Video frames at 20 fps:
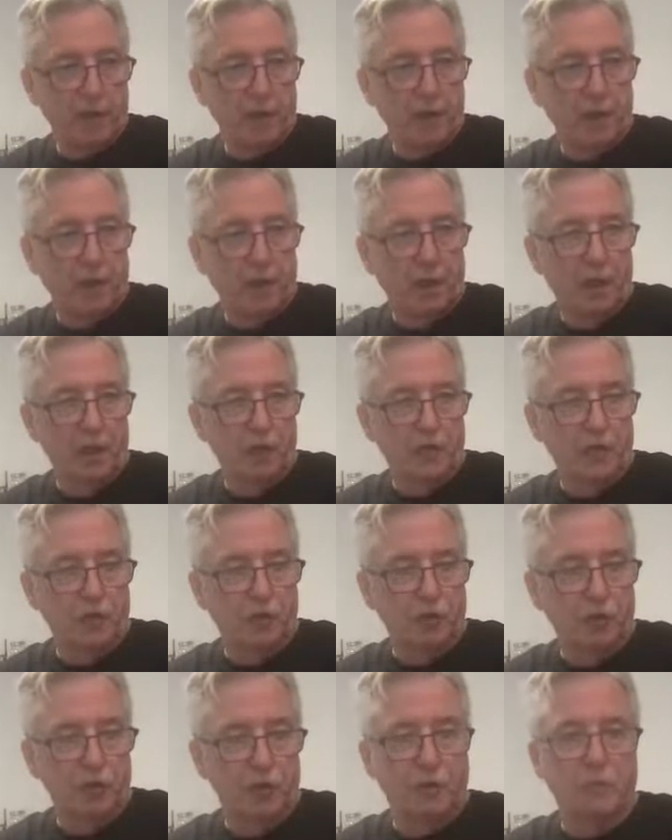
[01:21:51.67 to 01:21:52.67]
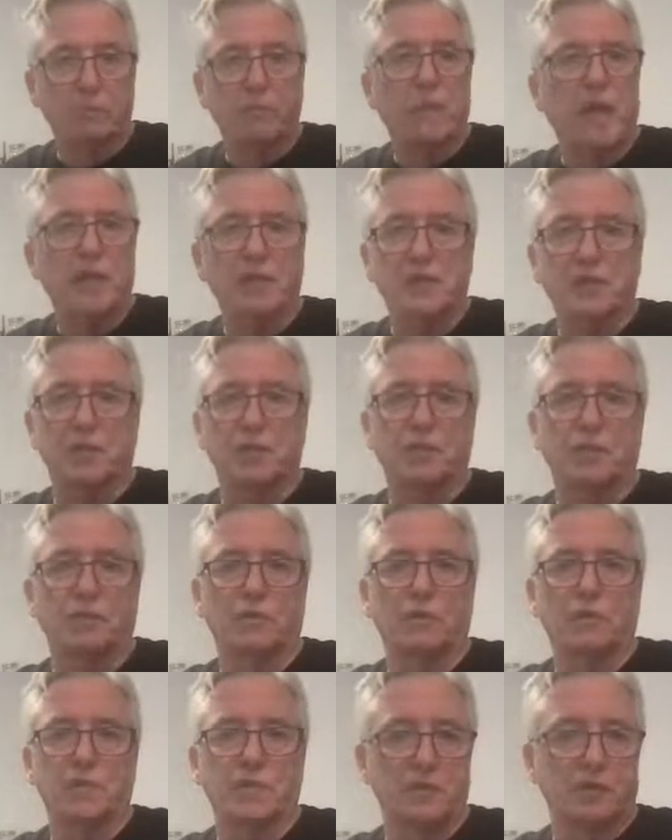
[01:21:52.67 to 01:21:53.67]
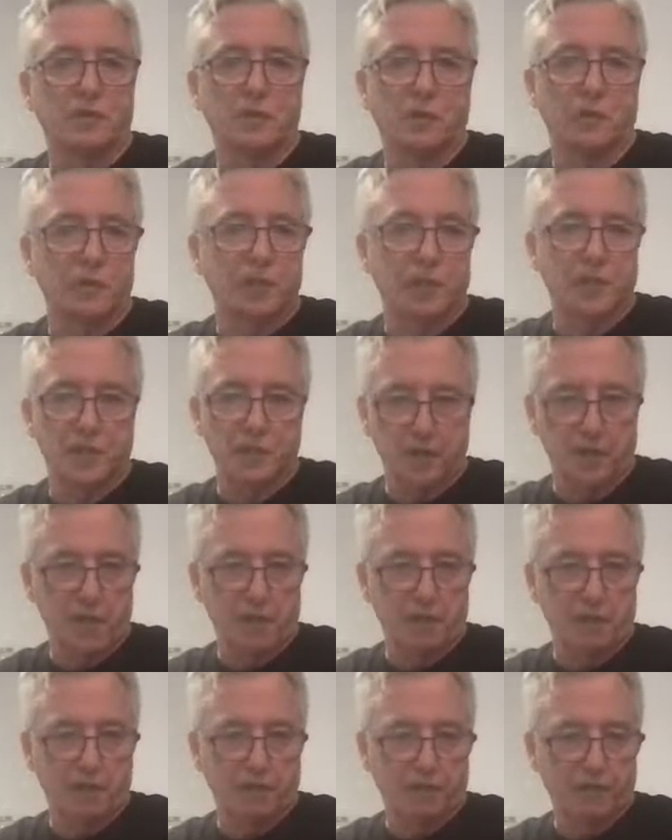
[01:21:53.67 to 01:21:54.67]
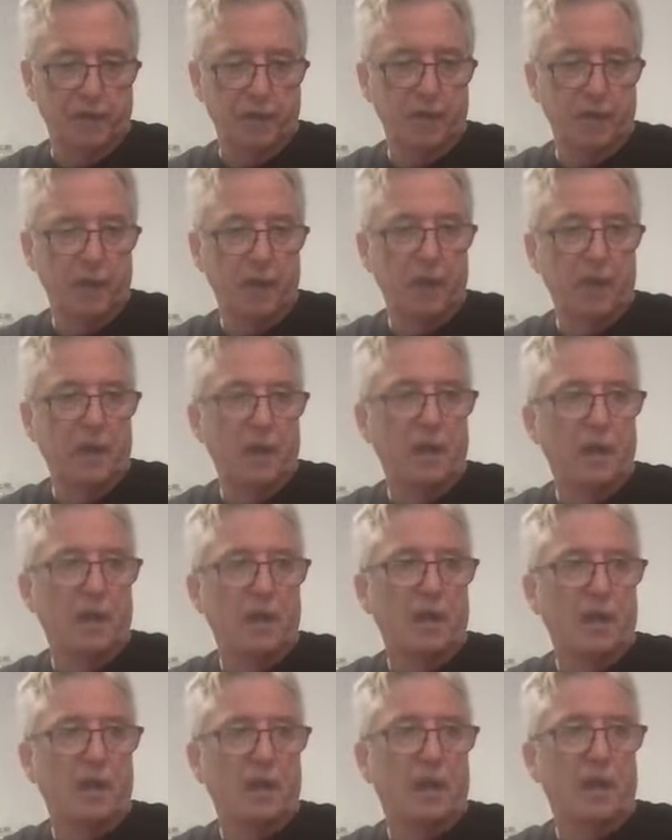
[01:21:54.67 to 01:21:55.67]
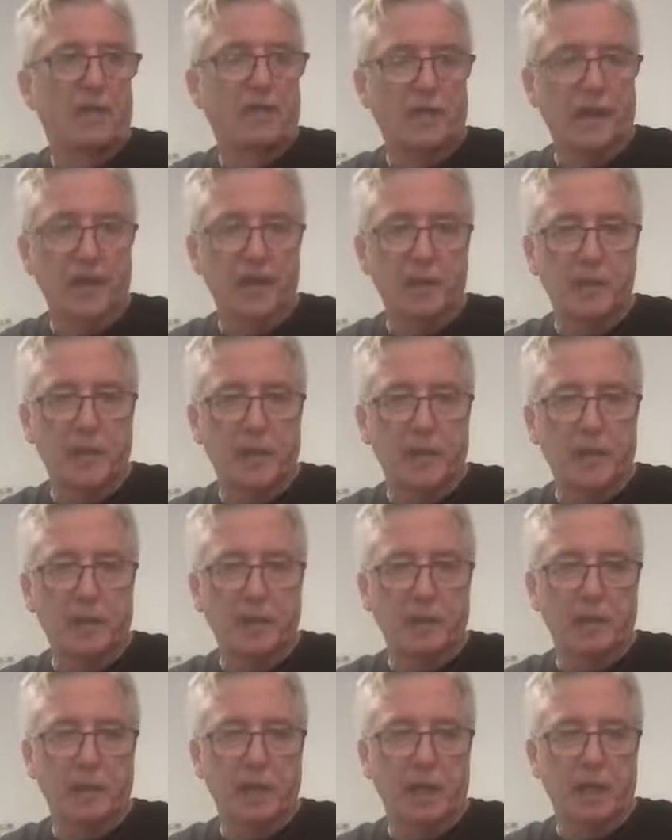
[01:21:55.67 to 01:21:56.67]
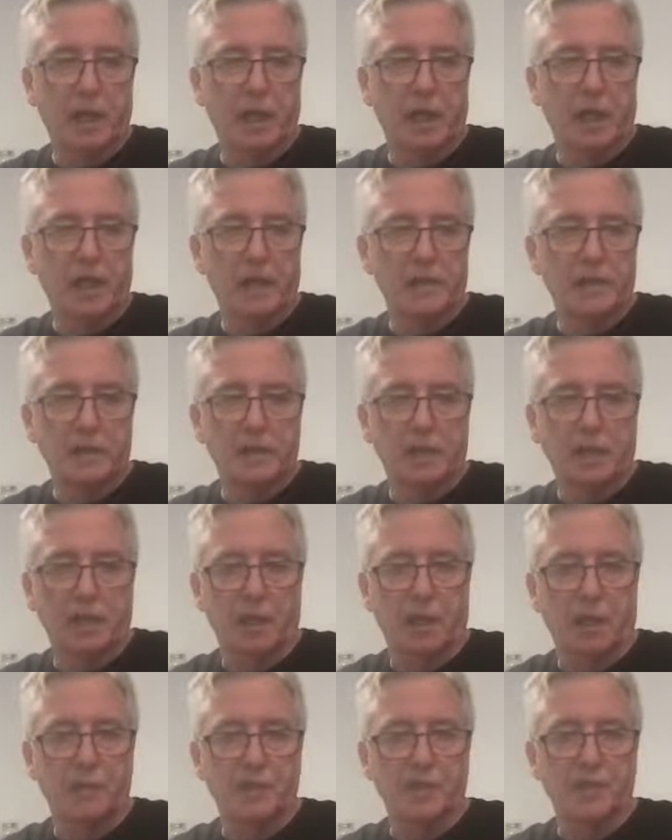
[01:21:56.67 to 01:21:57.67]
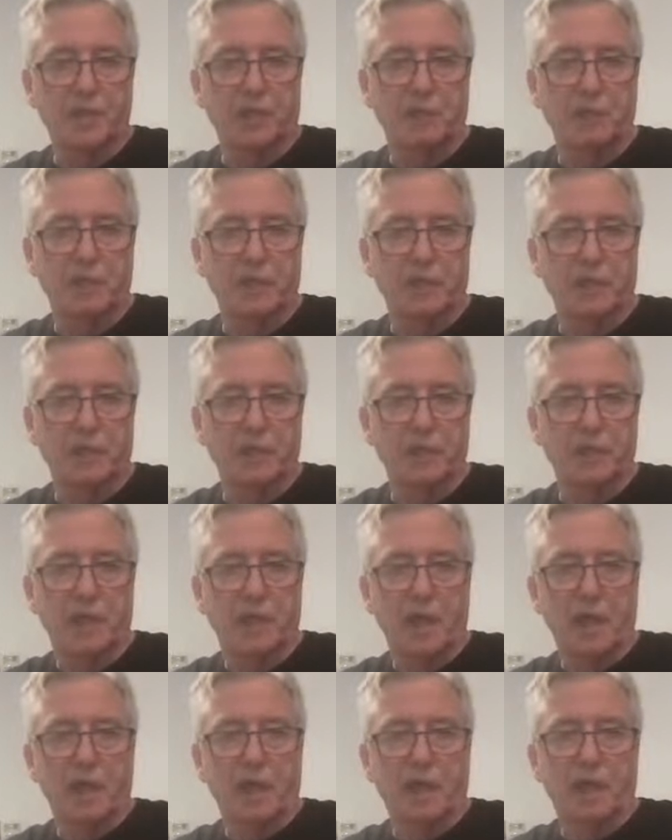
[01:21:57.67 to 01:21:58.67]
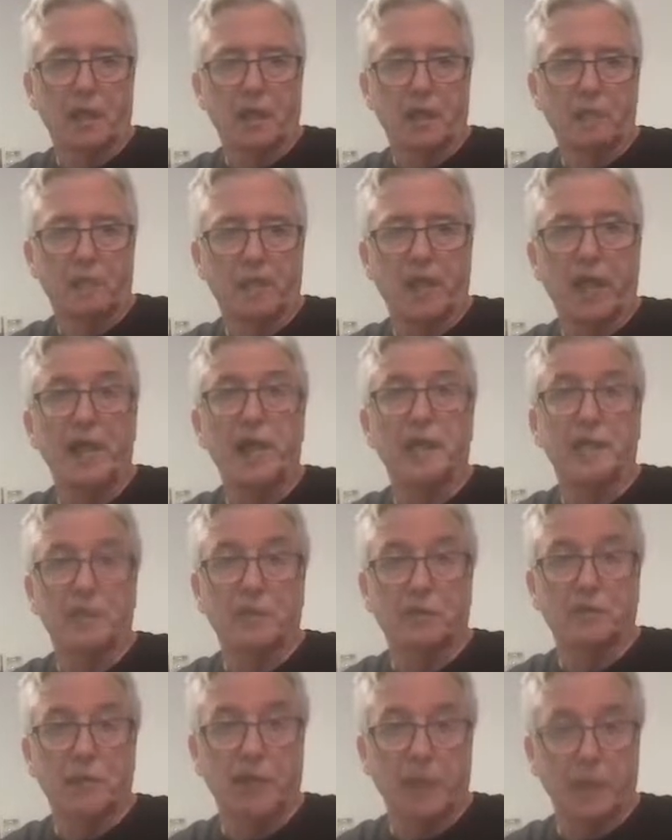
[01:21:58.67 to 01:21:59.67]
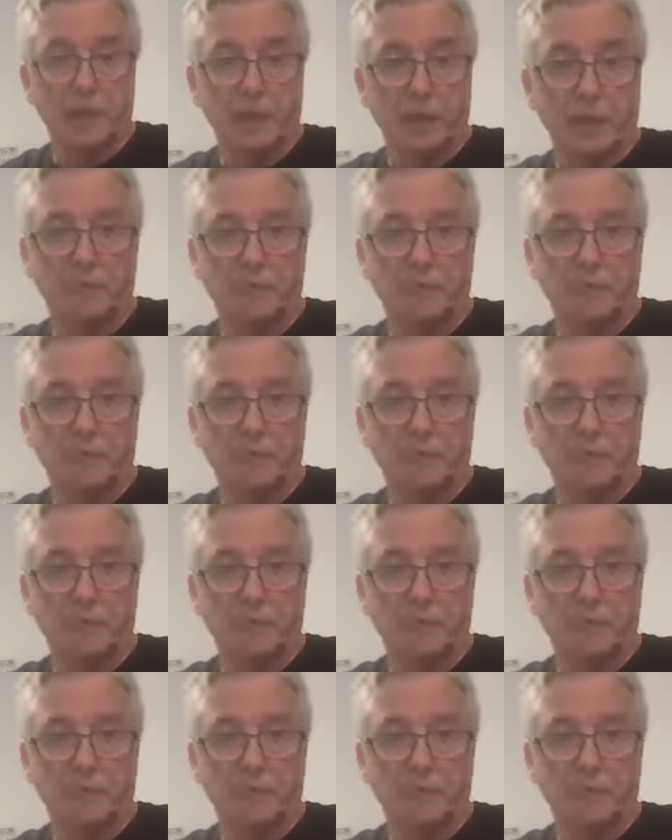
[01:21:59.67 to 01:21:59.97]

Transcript: to go to, Mexico is no longer safe. A friend of mine had a house down there in Playa del Carmen,